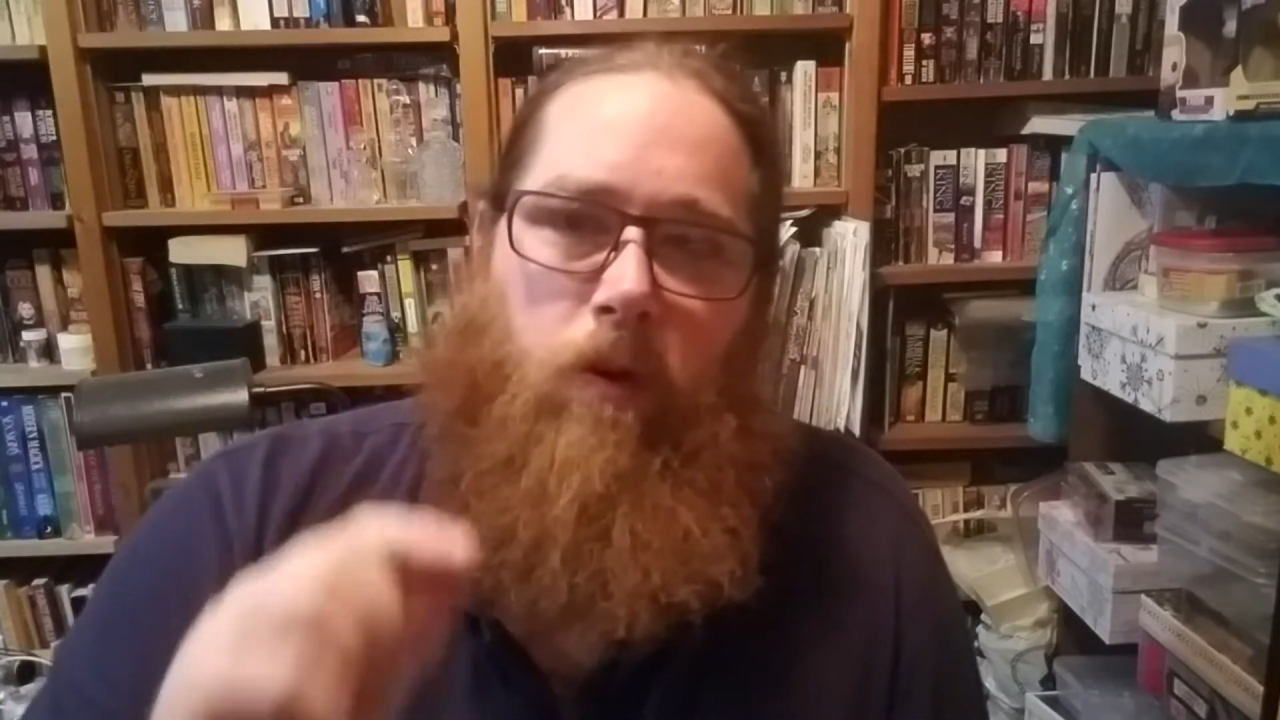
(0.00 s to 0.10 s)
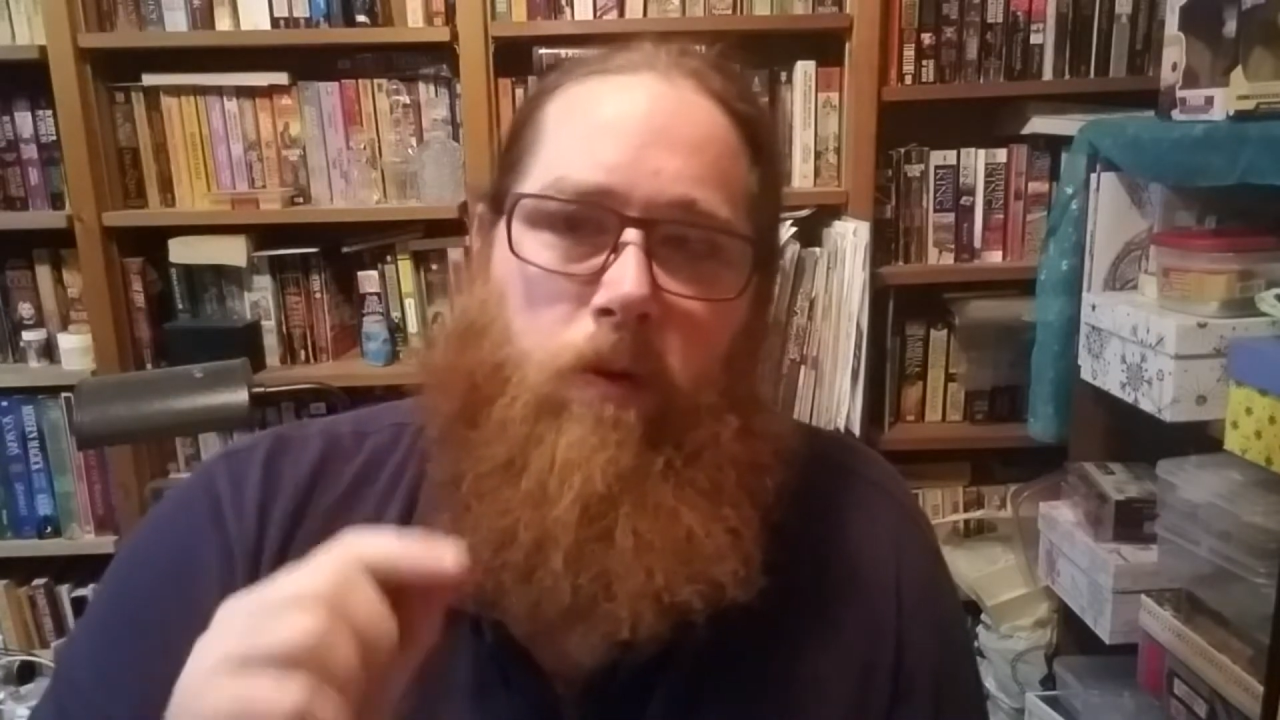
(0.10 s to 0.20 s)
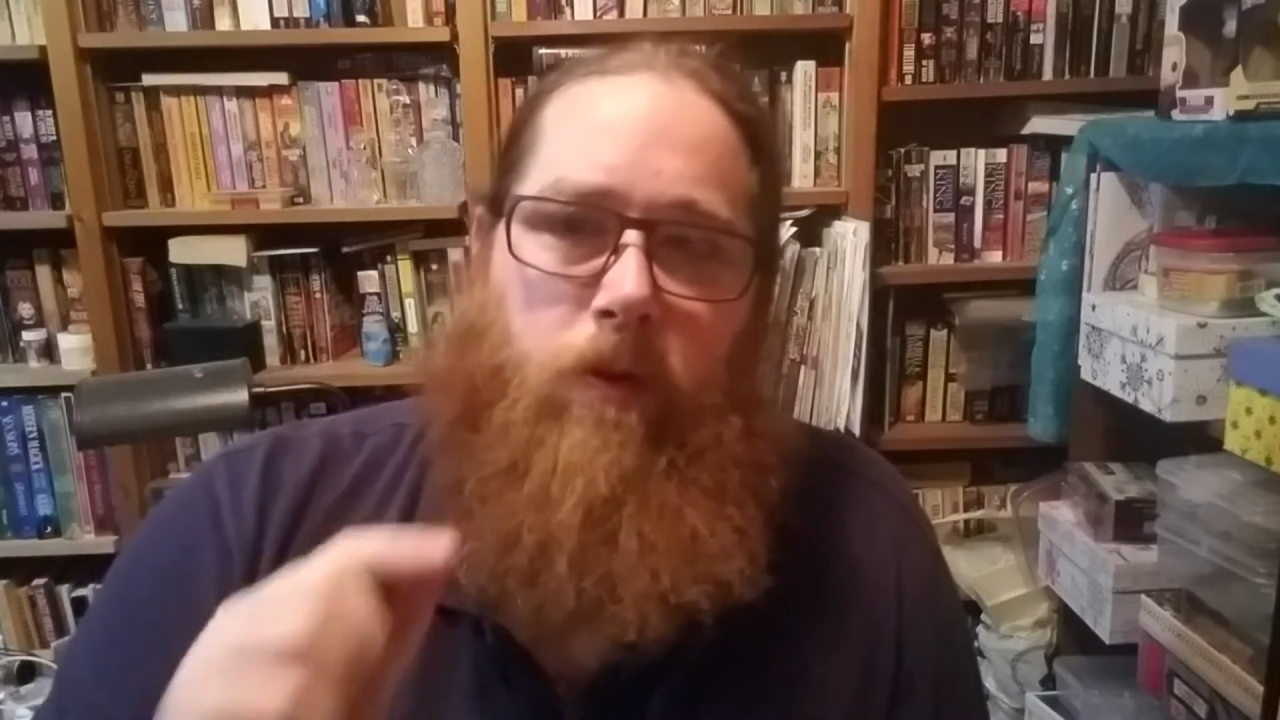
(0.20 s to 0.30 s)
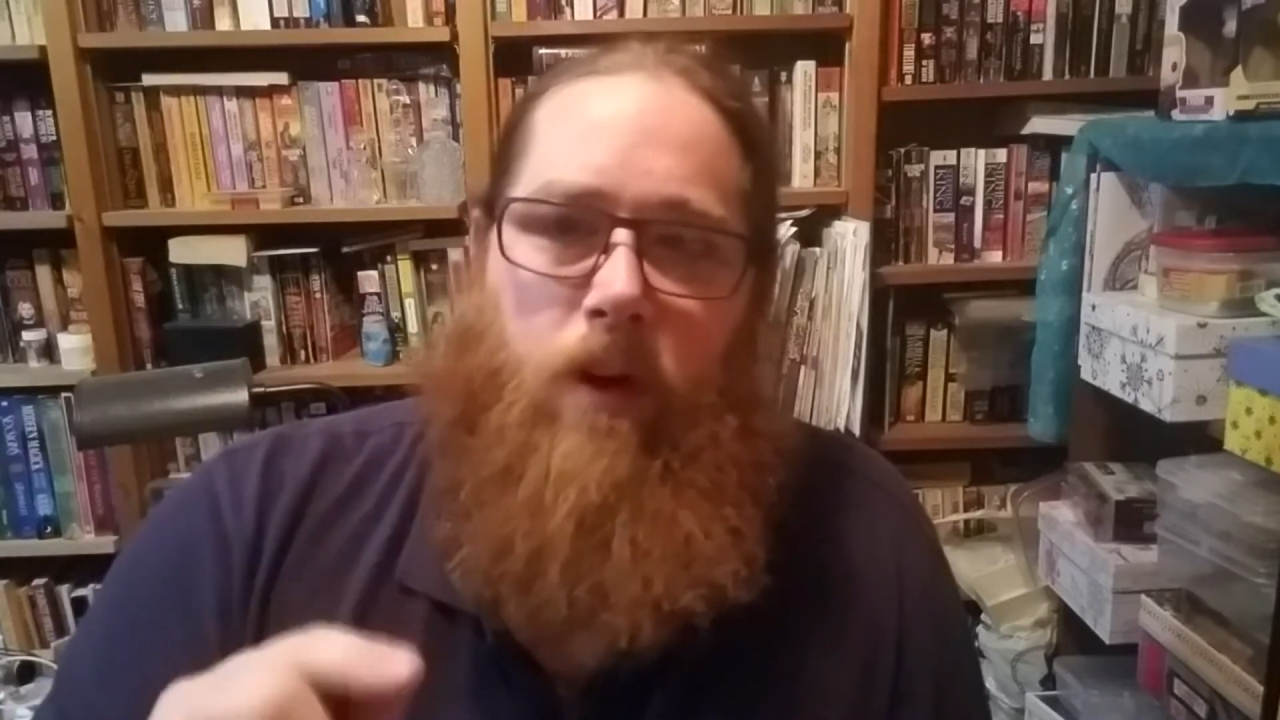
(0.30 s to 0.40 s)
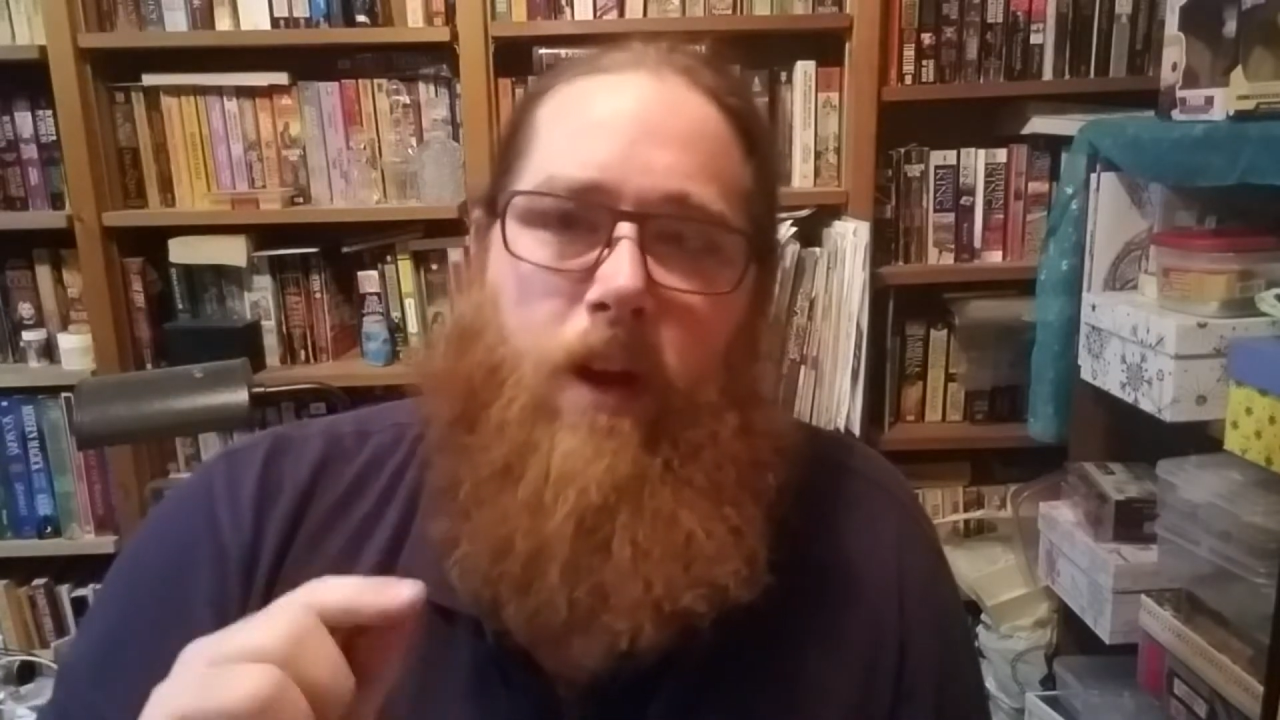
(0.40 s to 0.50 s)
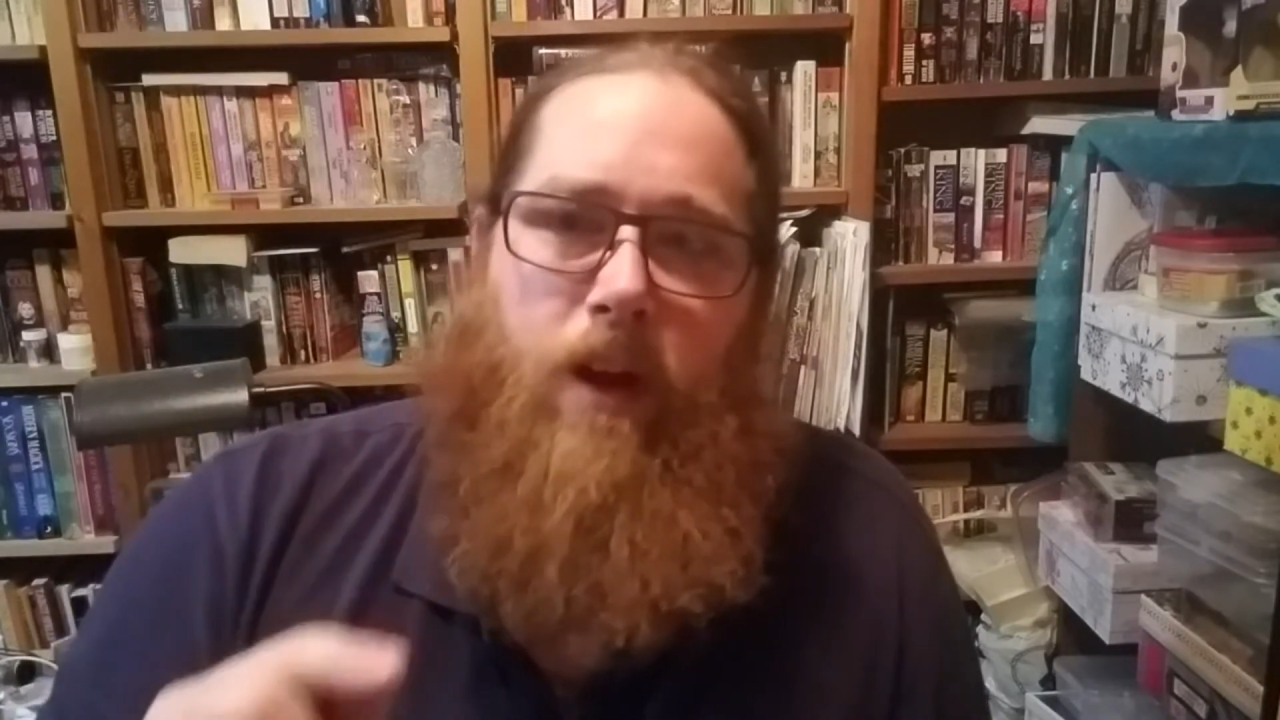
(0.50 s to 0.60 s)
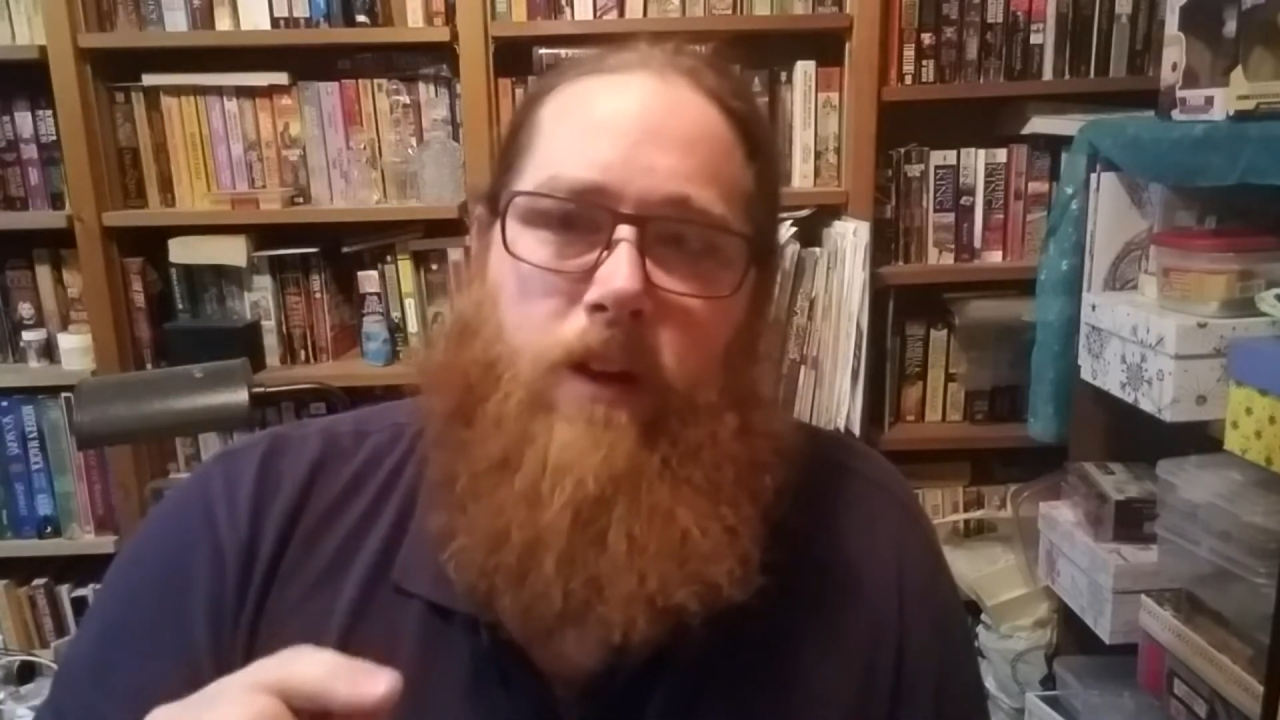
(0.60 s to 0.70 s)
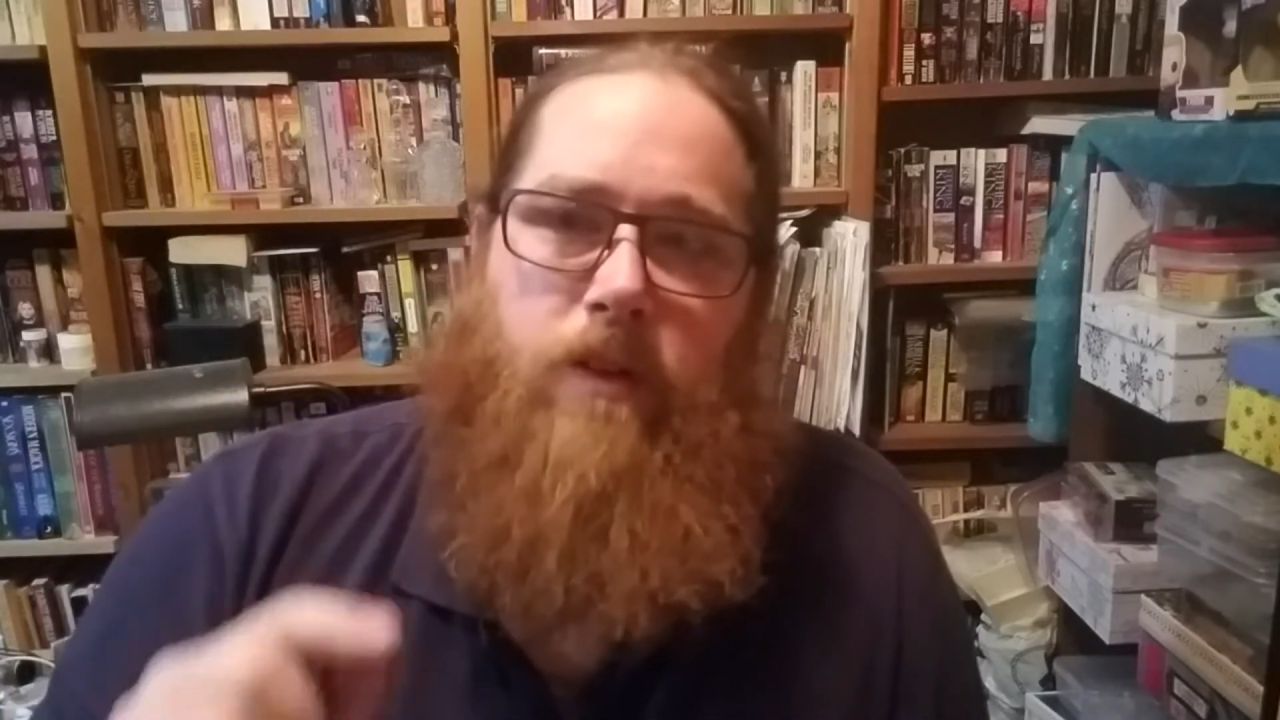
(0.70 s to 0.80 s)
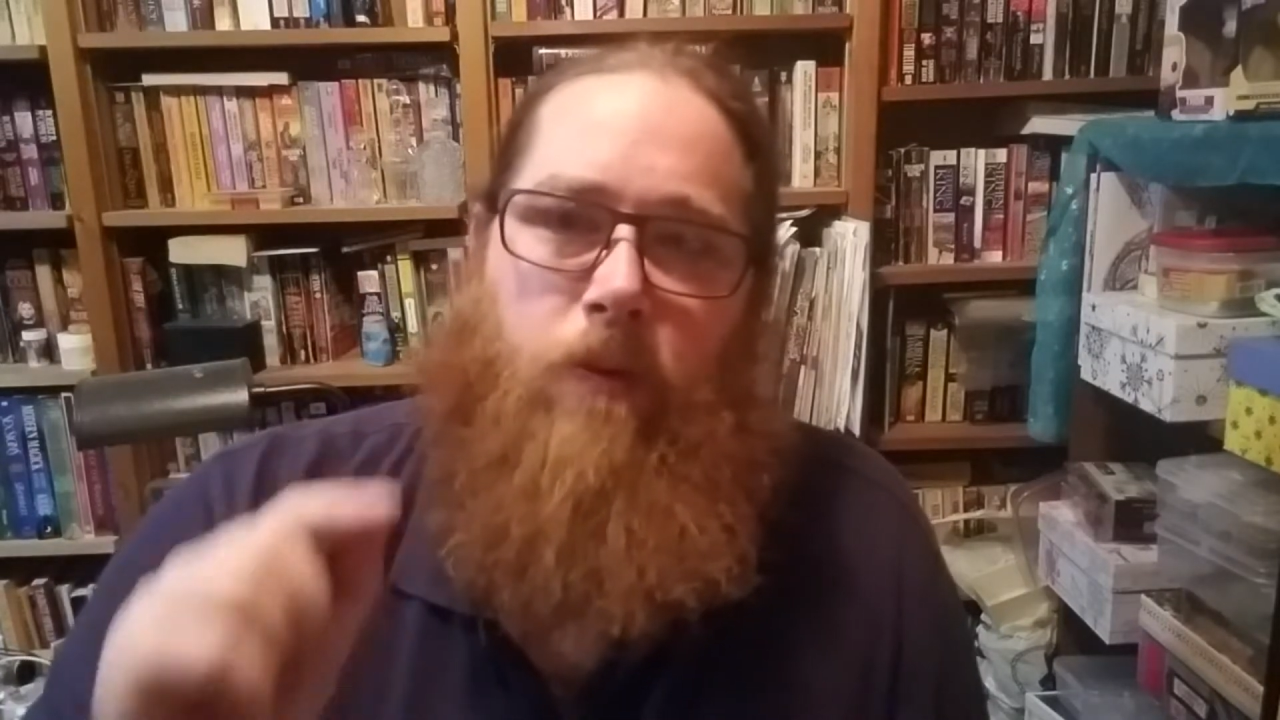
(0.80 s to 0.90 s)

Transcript: older eggs